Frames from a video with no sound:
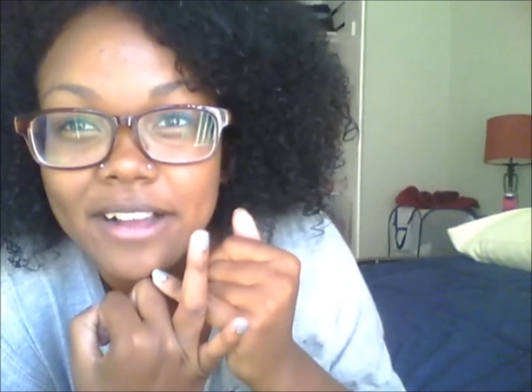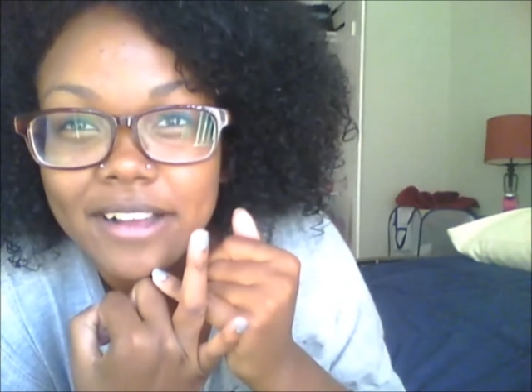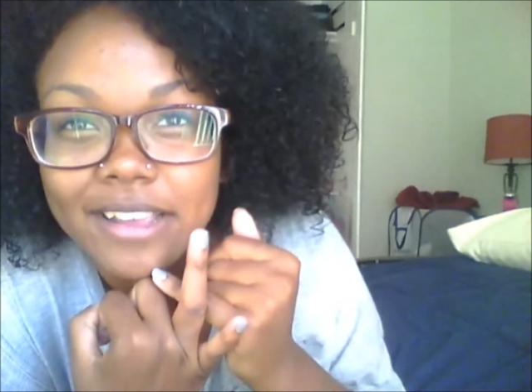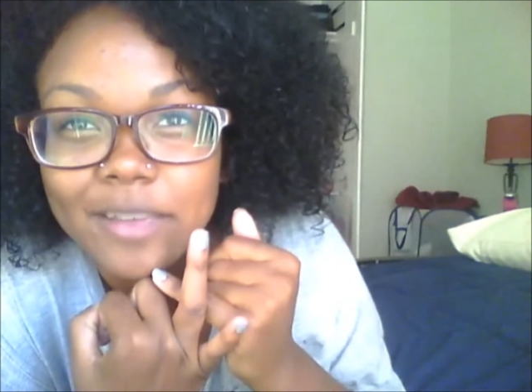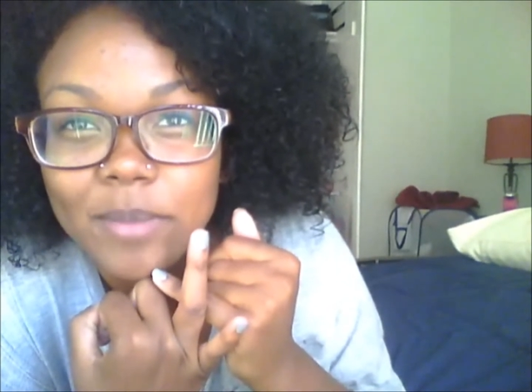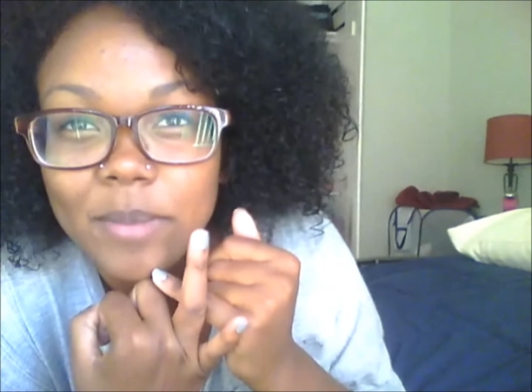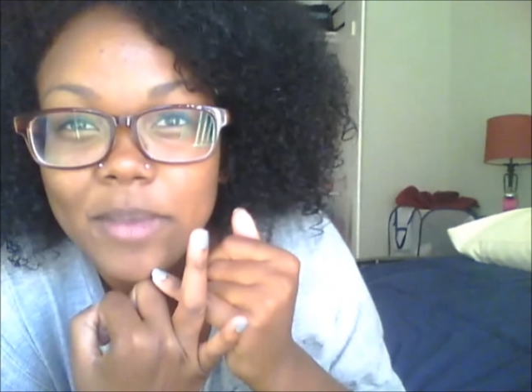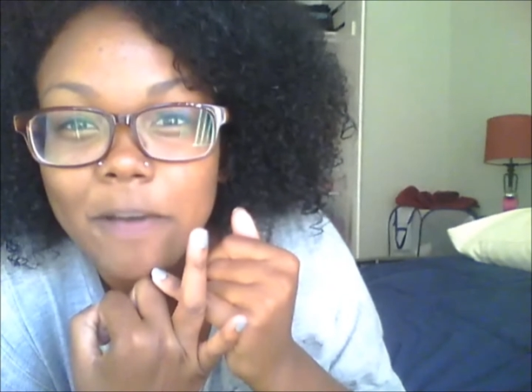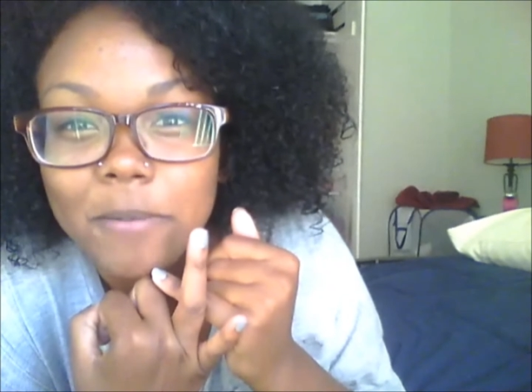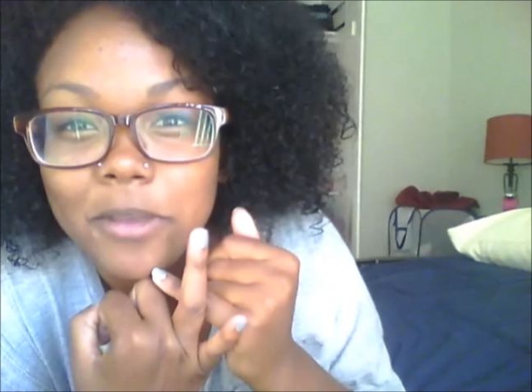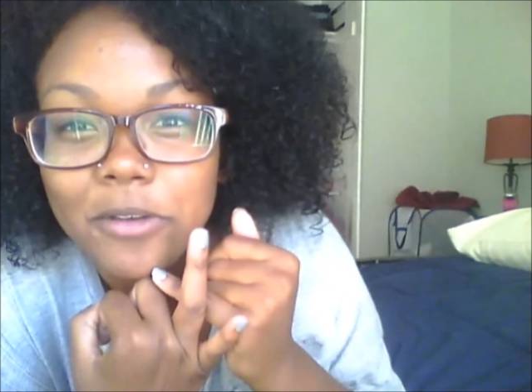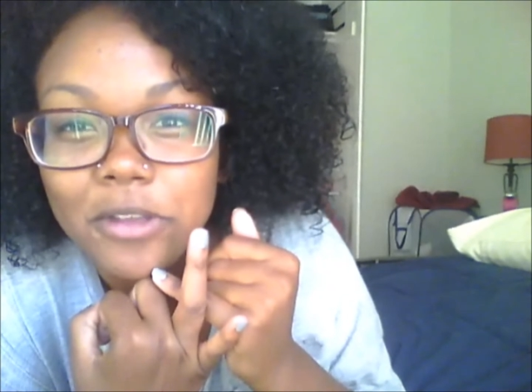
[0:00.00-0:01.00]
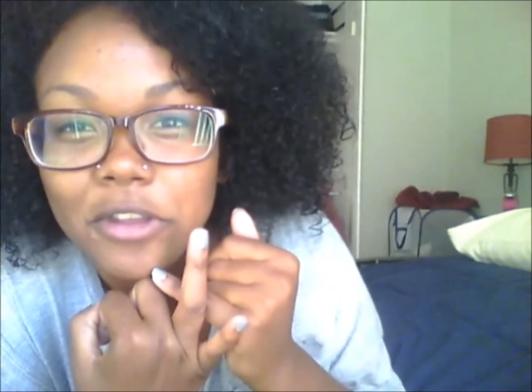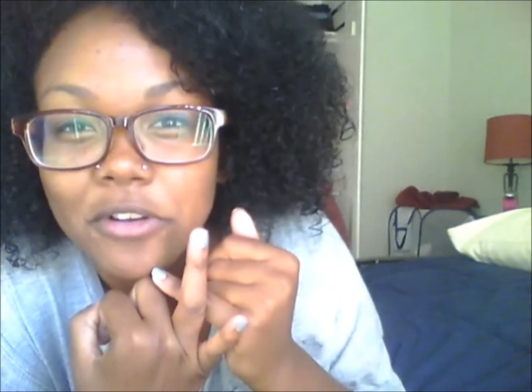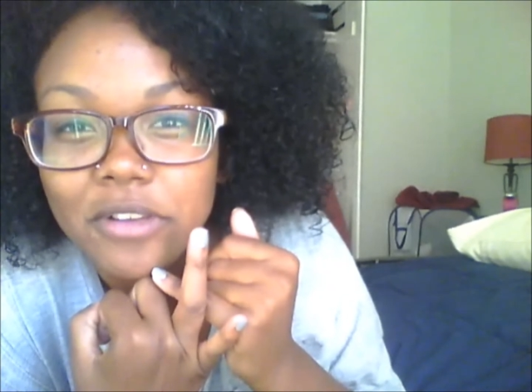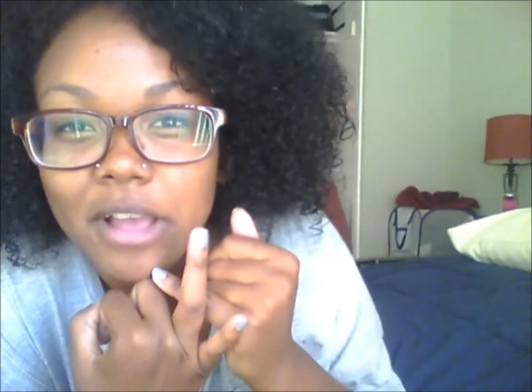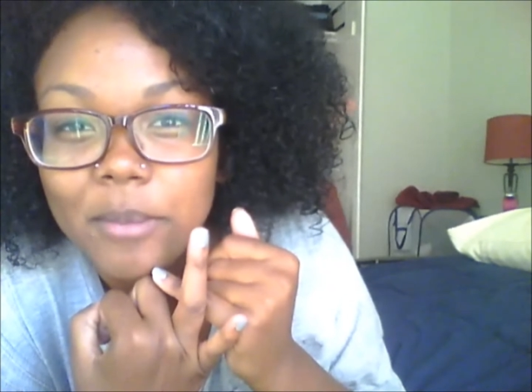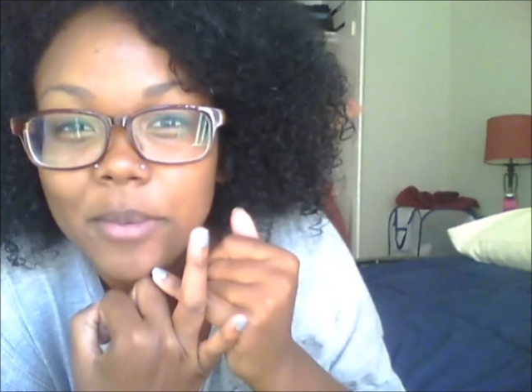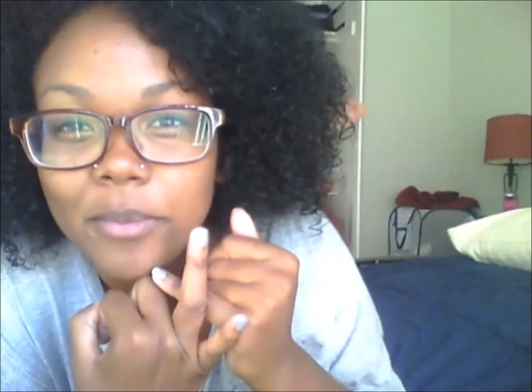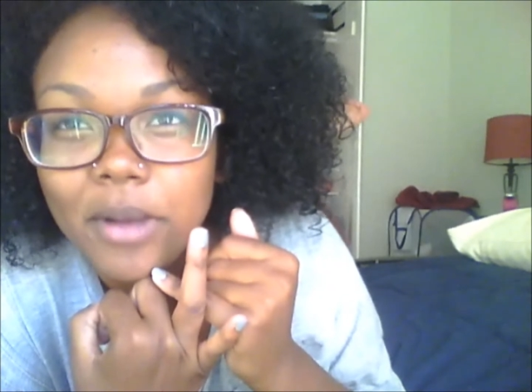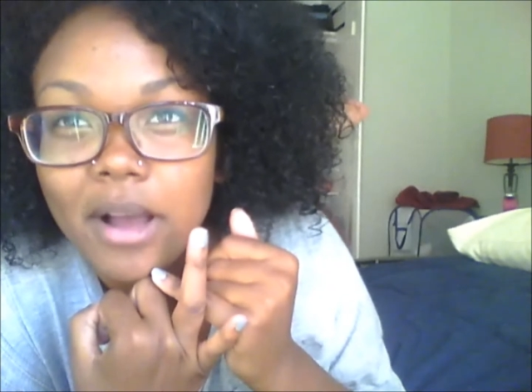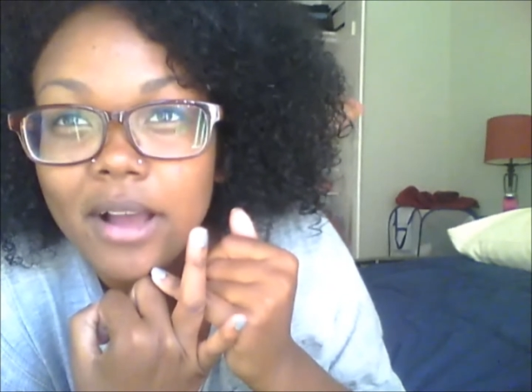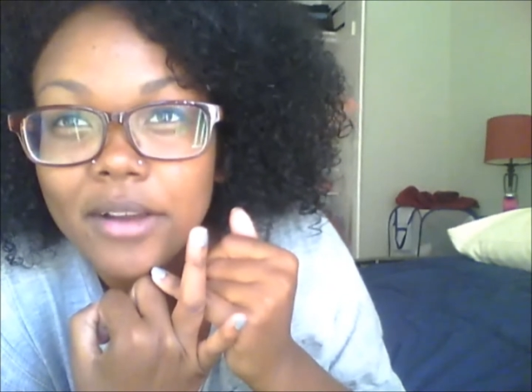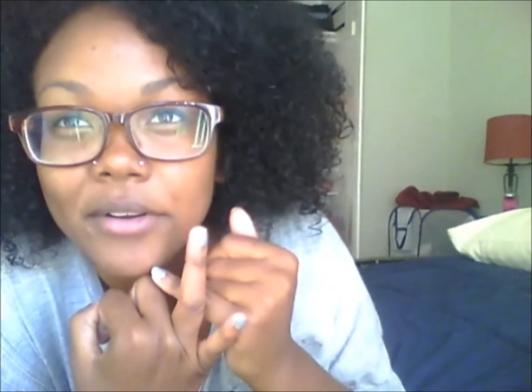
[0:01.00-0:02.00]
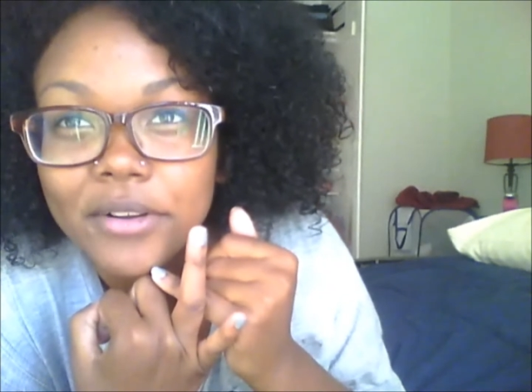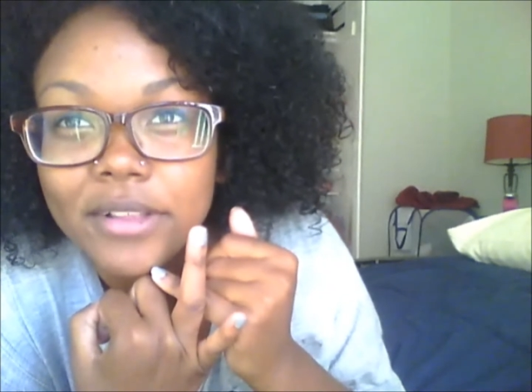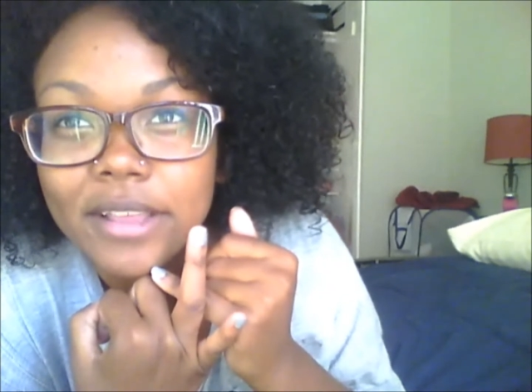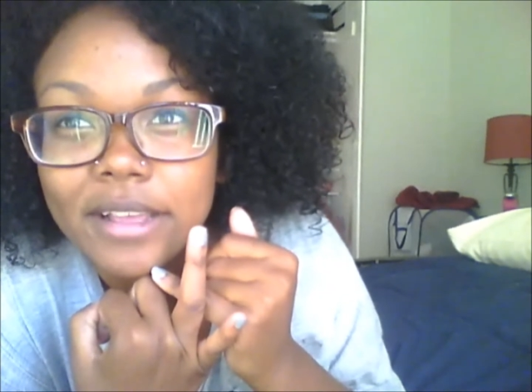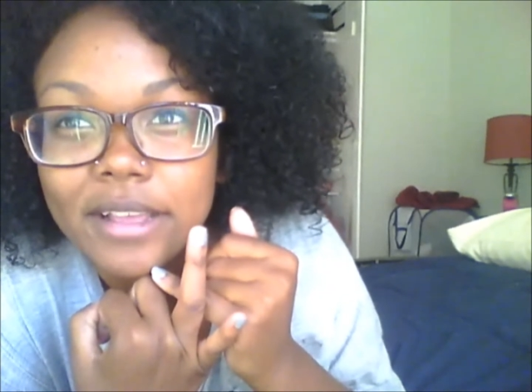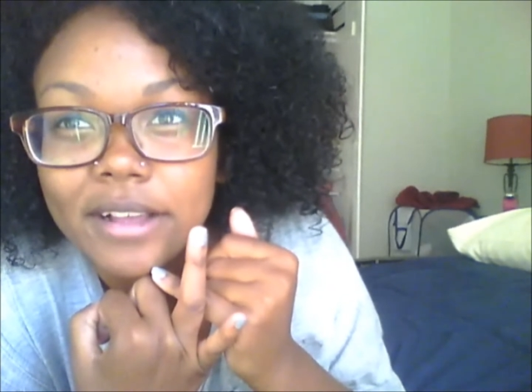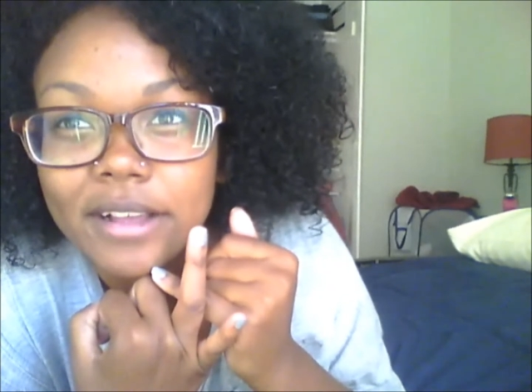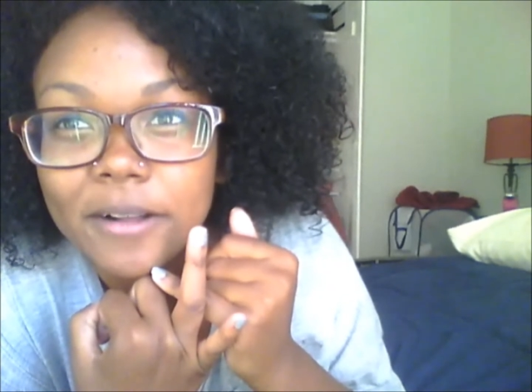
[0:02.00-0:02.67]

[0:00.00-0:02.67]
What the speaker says: can maybe help you in your time abroad, or like